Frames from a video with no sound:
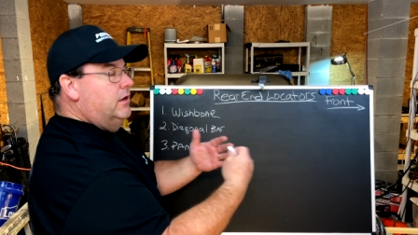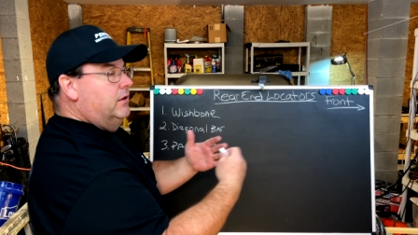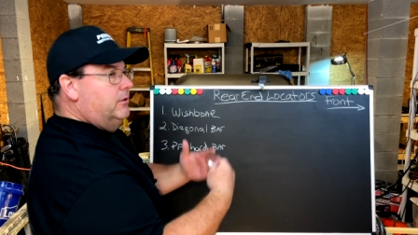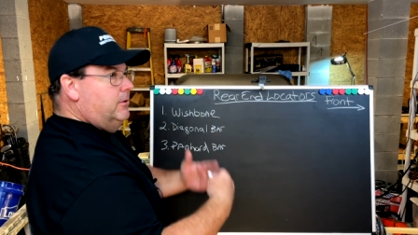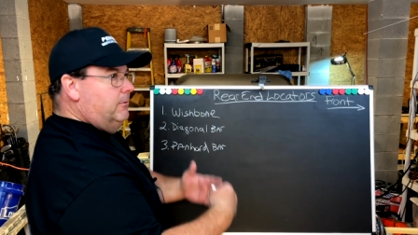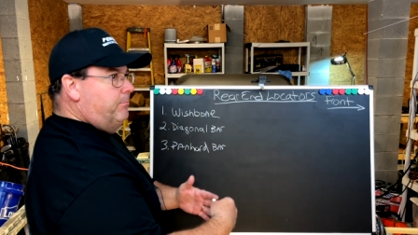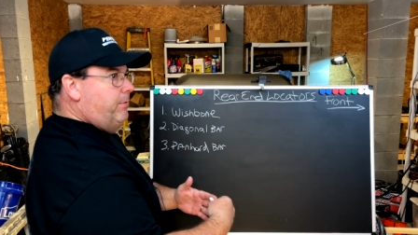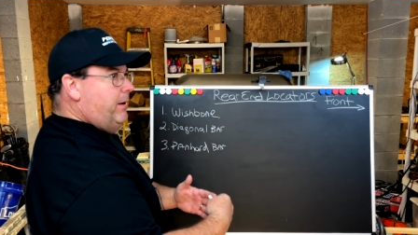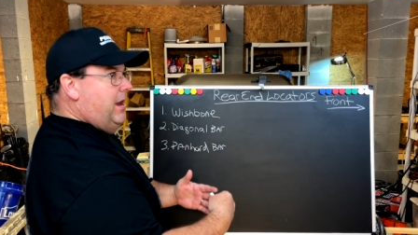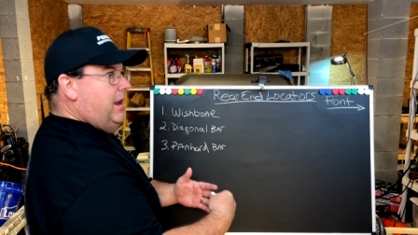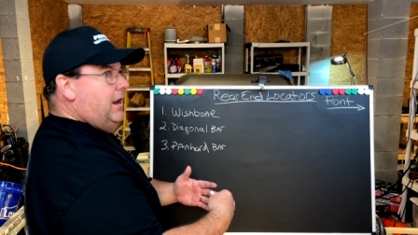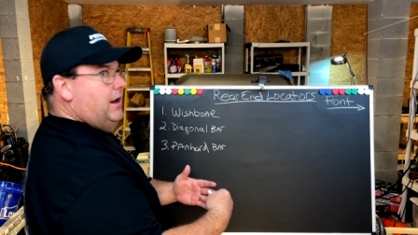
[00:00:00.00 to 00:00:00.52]
the
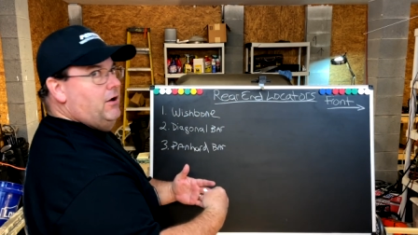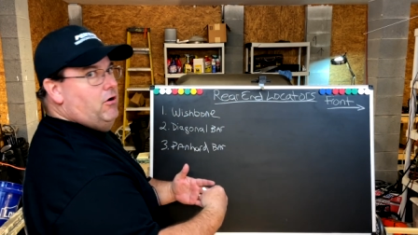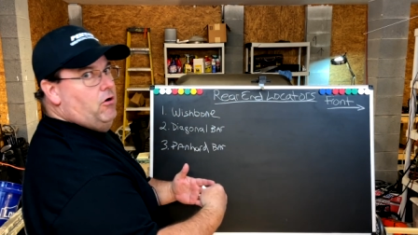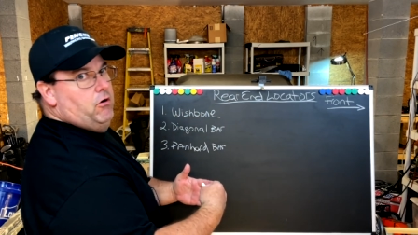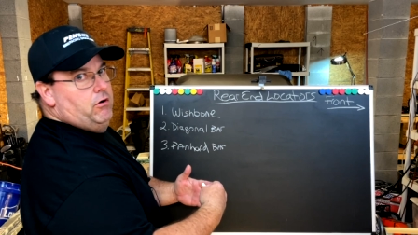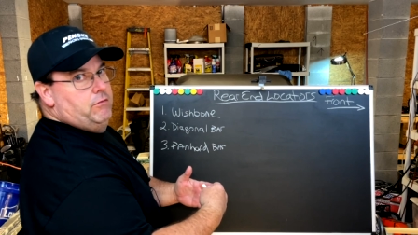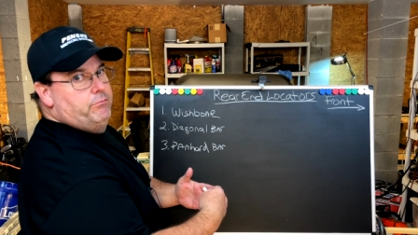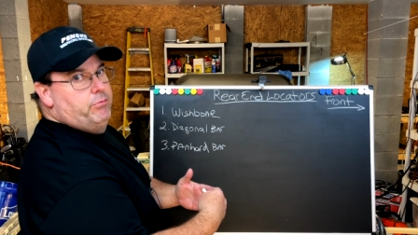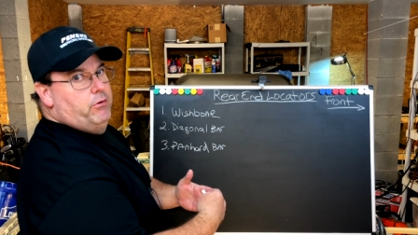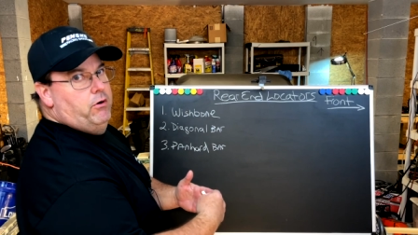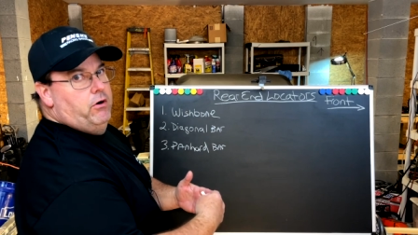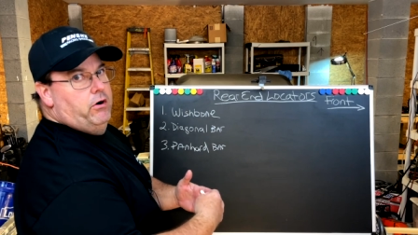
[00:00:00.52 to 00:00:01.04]

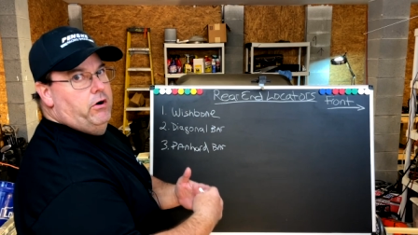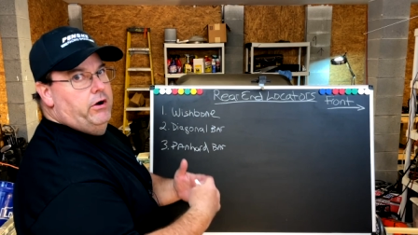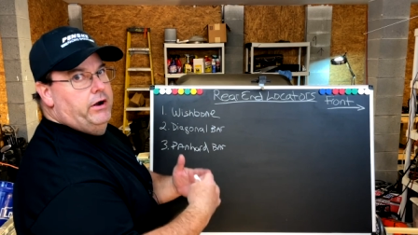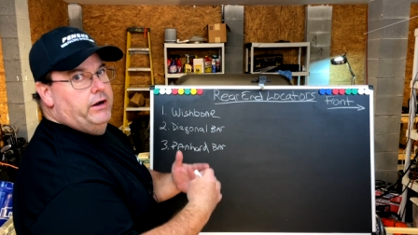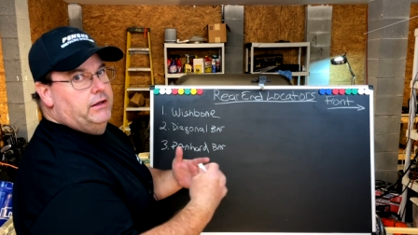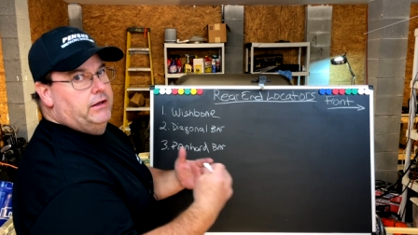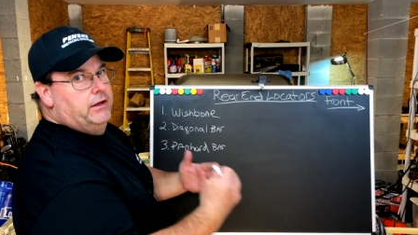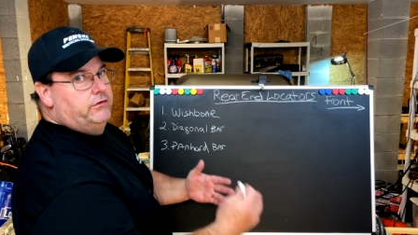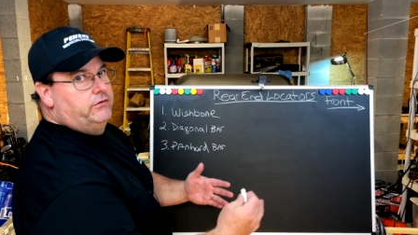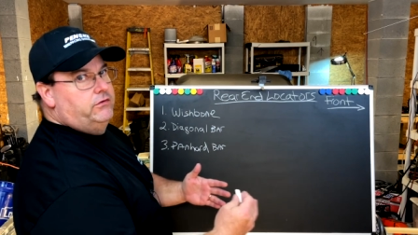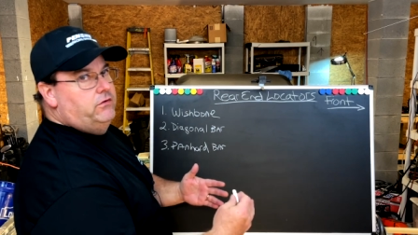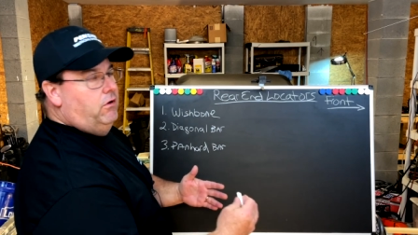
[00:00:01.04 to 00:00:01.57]
Panhard bar,
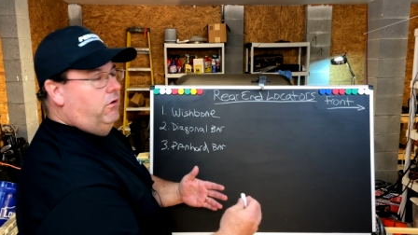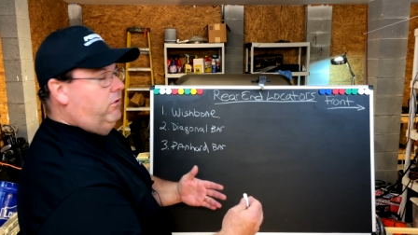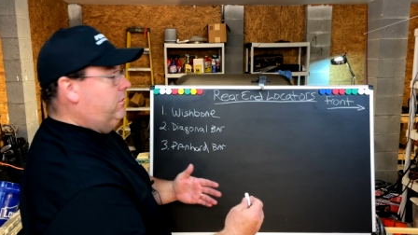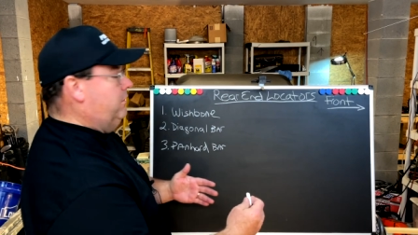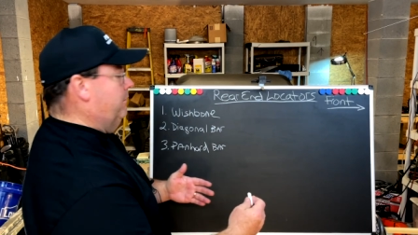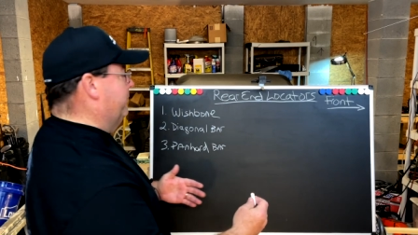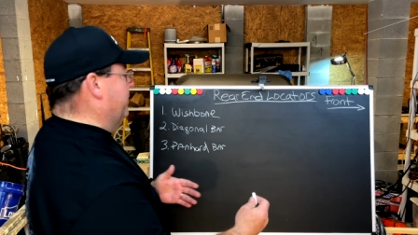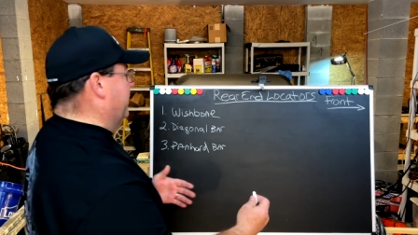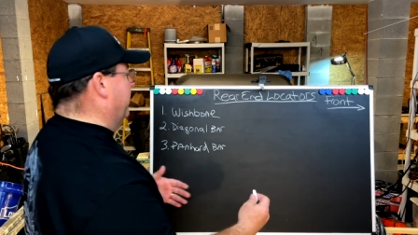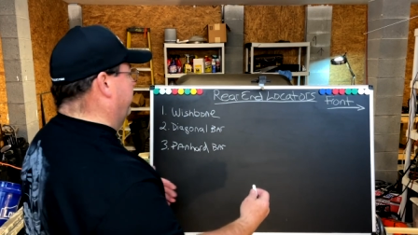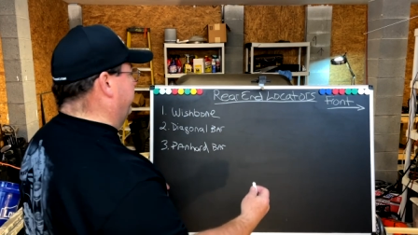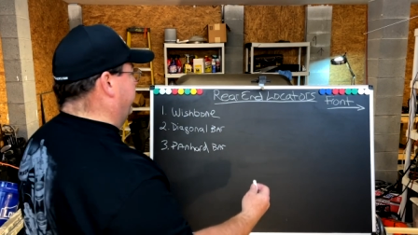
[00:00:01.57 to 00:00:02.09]
and let's talk
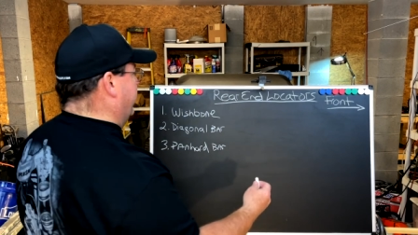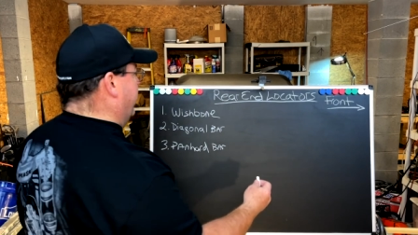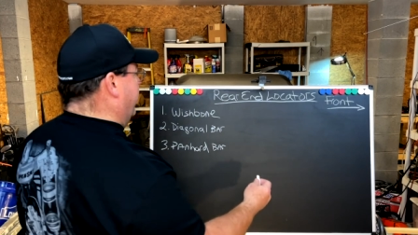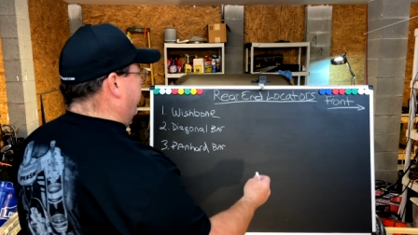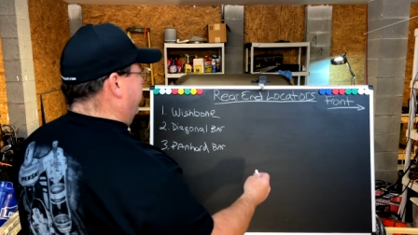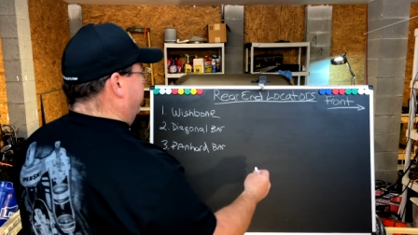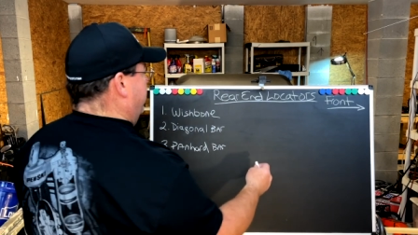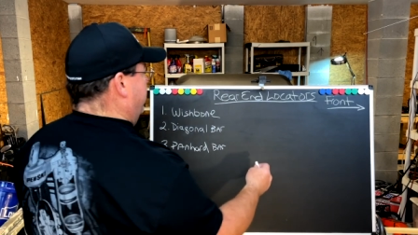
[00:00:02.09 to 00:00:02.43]
about that